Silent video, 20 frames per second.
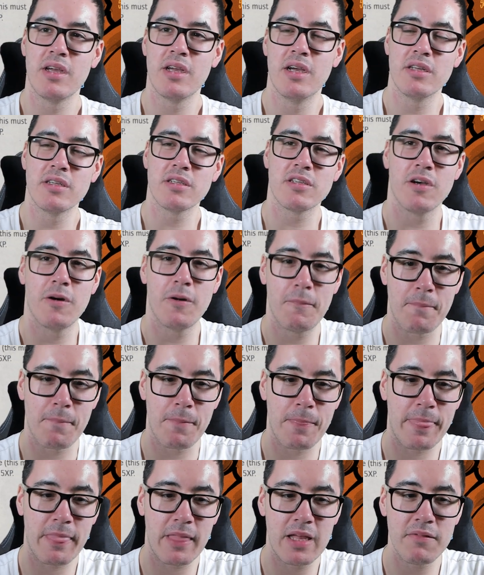So
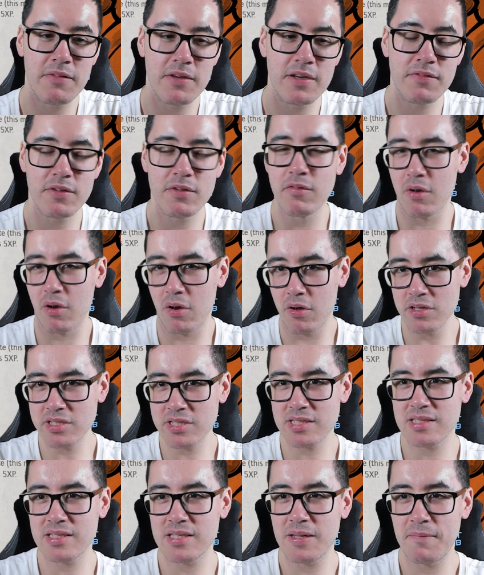even if you've
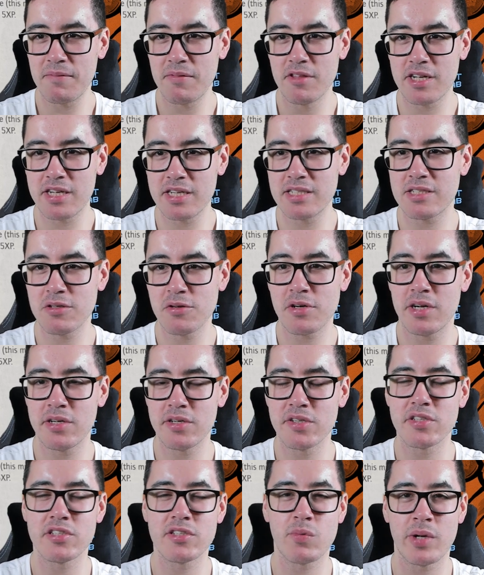lost, you can still kind
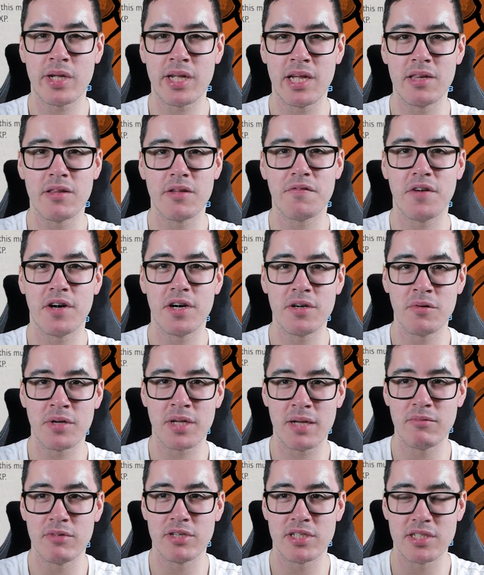of swing it in the final
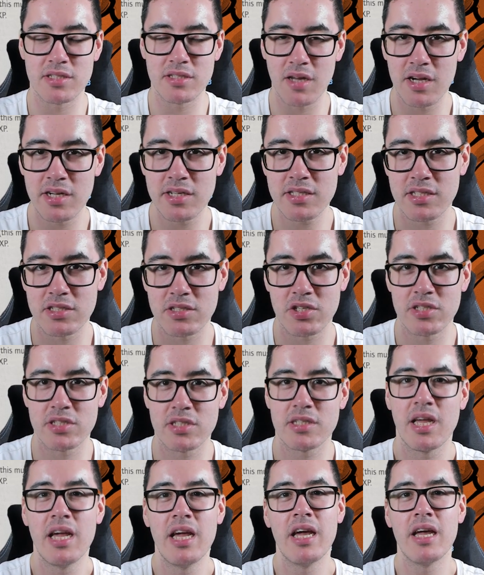game, which is nice. It's
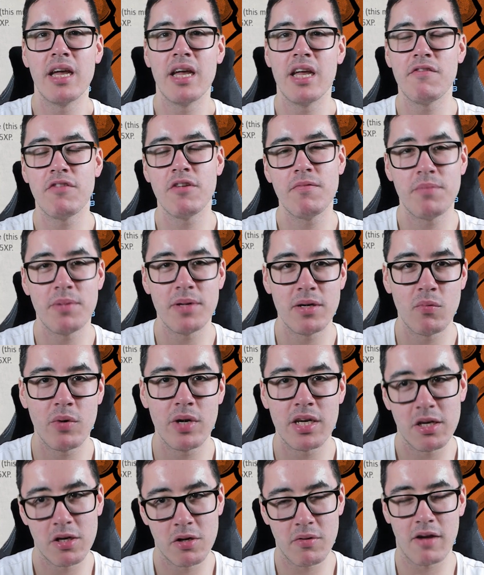just if you've been
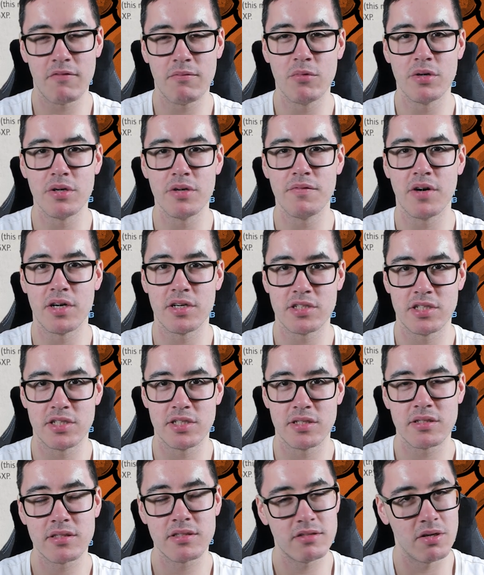winning, you have more
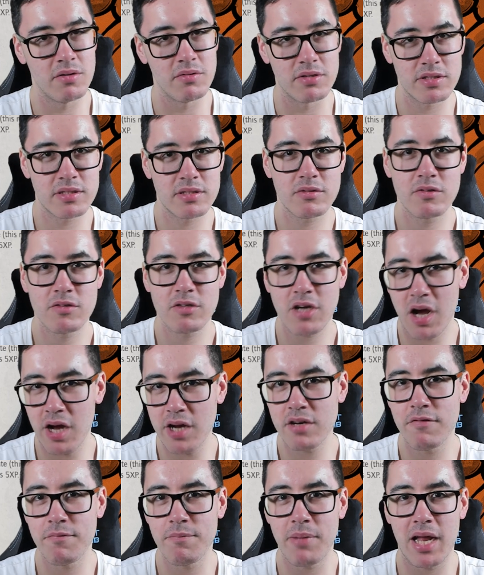advantages. So it's
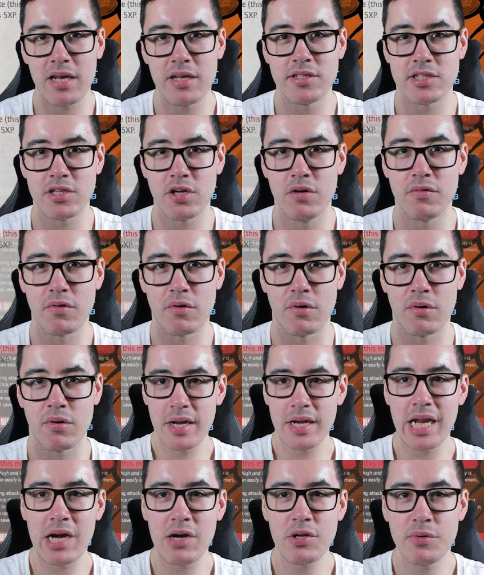kind of balanced overall.
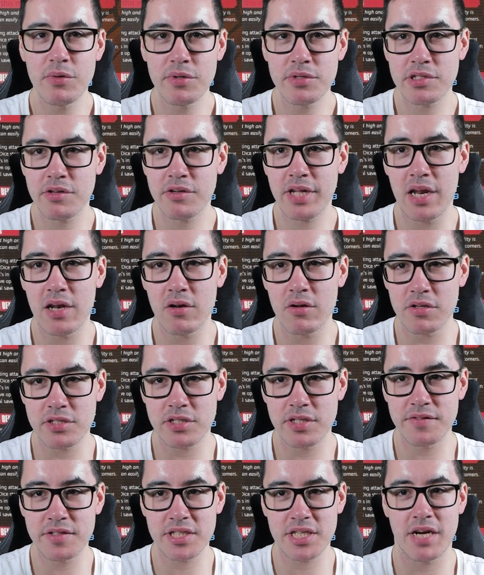Now, you also get lots
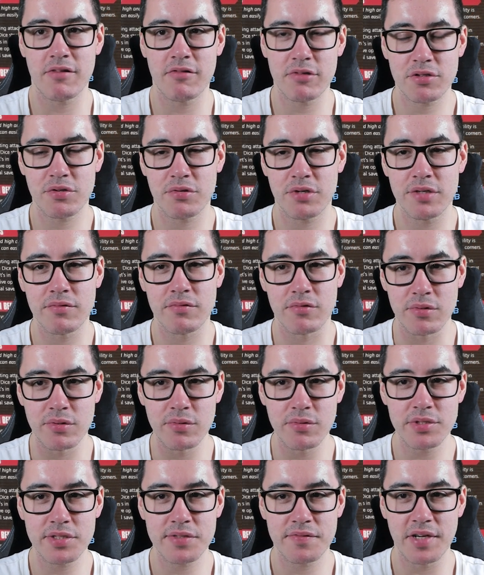of territory
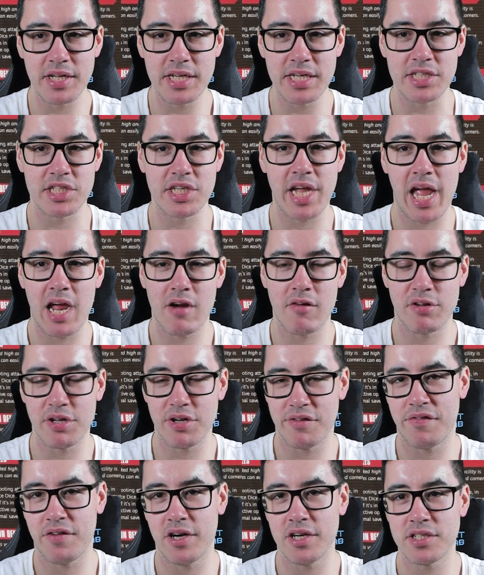rules for each area
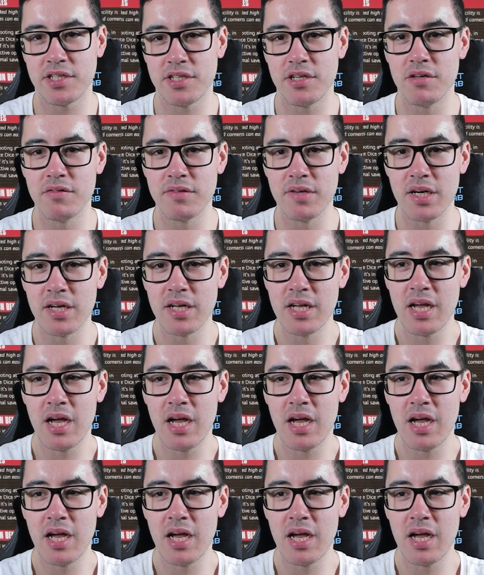fighting over.